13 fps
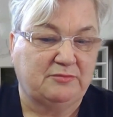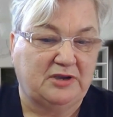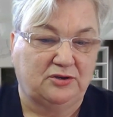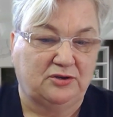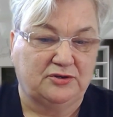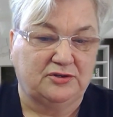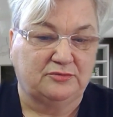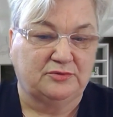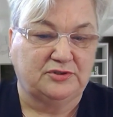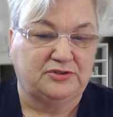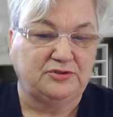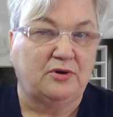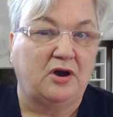lawyer would
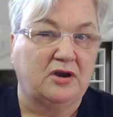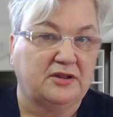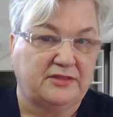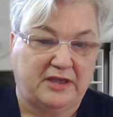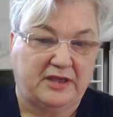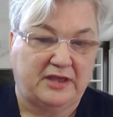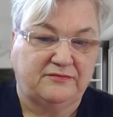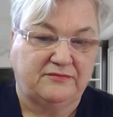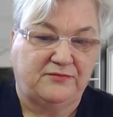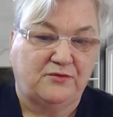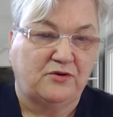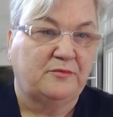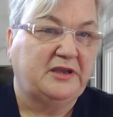do all of that for me,